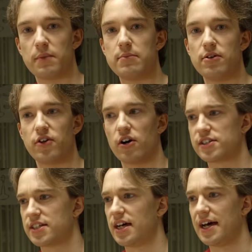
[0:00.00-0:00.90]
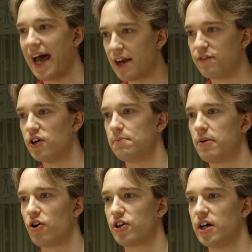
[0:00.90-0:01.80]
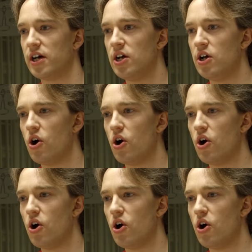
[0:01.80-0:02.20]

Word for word: Maybe you've got uh, an advert blocker